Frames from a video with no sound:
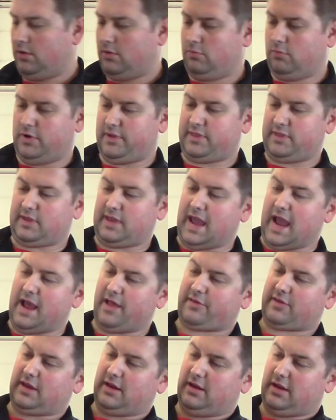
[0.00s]
a
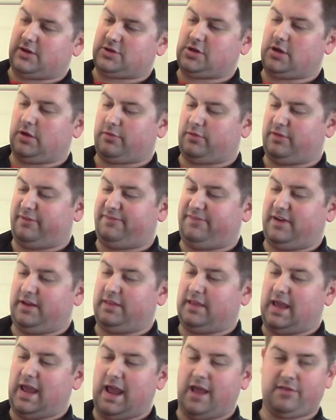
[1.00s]
gasket, and it actually comes with a fitting
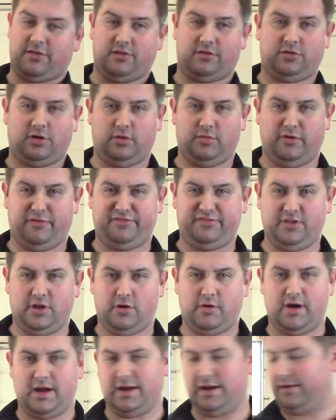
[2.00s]
that has the turbo
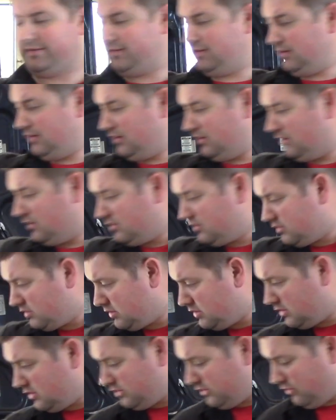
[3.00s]
flow on it,
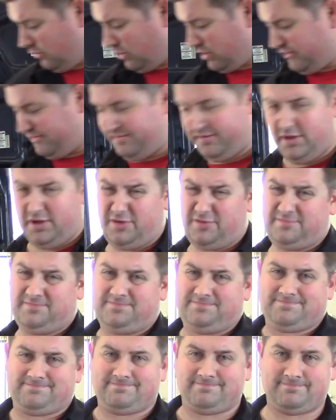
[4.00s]
the oil flow.
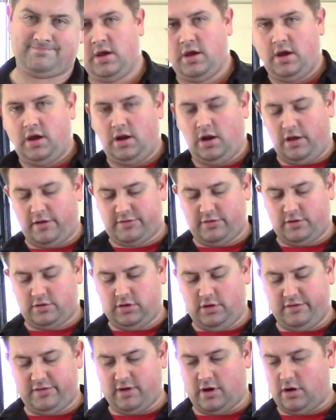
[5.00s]
It also
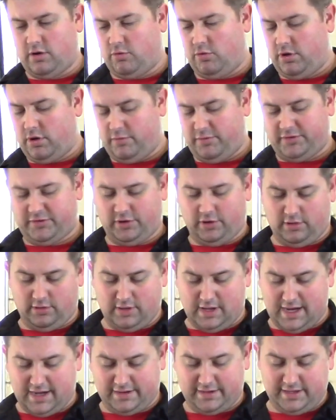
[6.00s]
includes our oil return
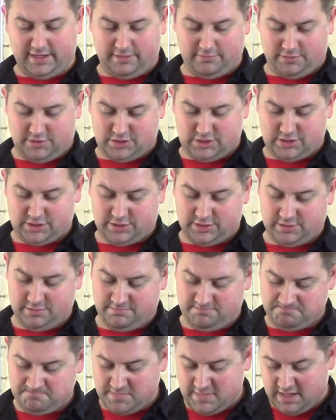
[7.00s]
line kit, which
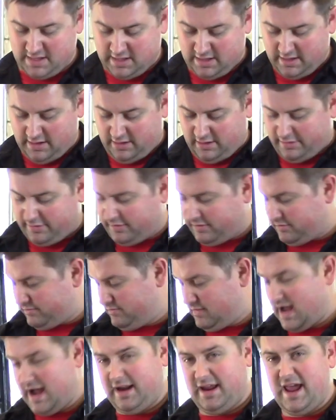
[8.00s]
is
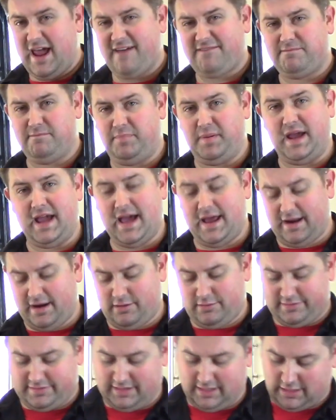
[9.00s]
not half bad, I
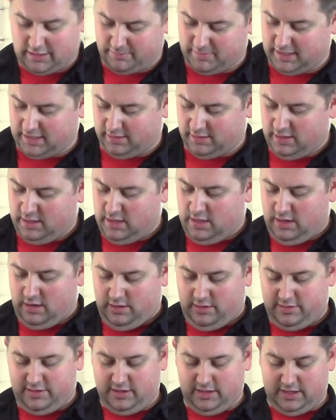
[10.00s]
don't think. I mean,
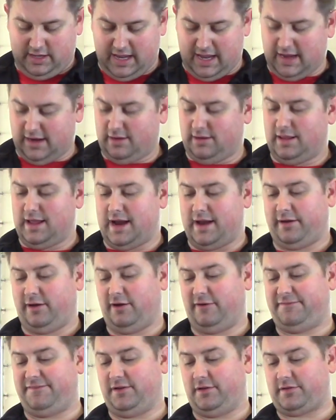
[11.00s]
the AN line
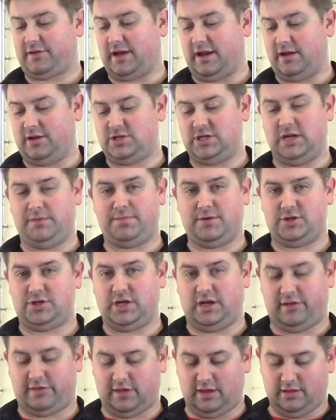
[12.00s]
here feels kind of cheap and
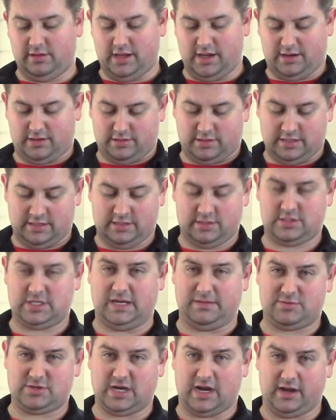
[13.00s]
chintzy, like
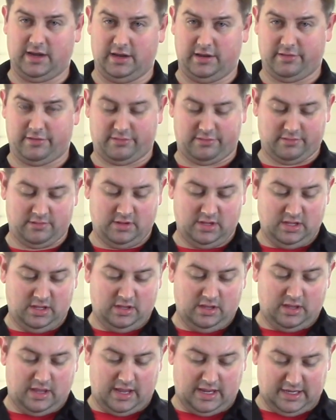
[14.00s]
cheap Chinese
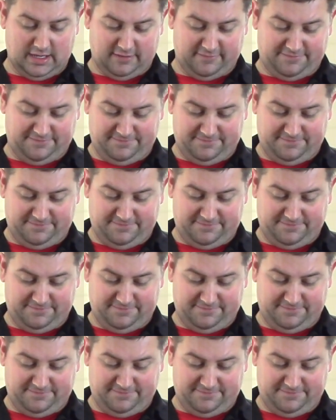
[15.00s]
AN